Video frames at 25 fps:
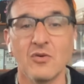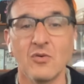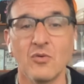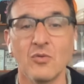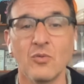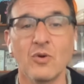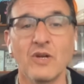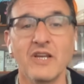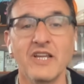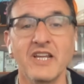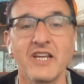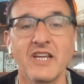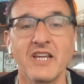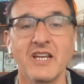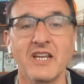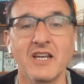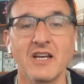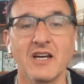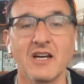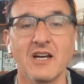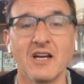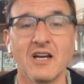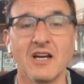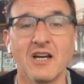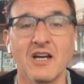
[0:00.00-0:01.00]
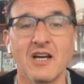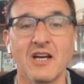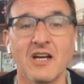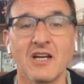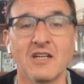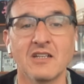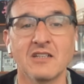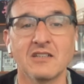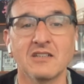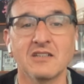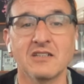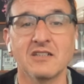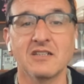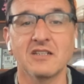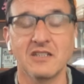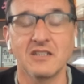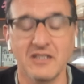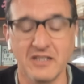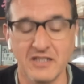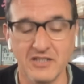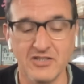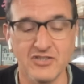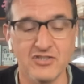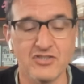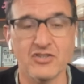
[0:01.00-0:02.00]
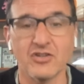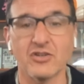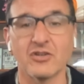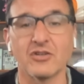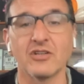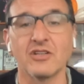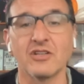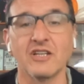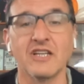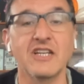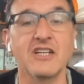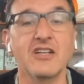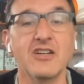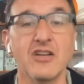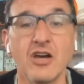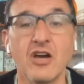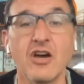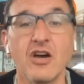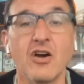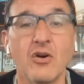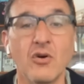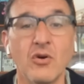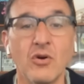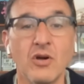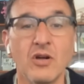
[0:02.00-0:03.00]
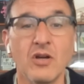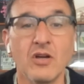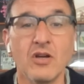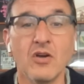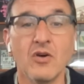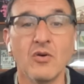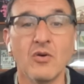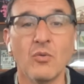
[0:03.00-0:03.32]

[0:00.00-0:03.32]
We uh, uh, internally know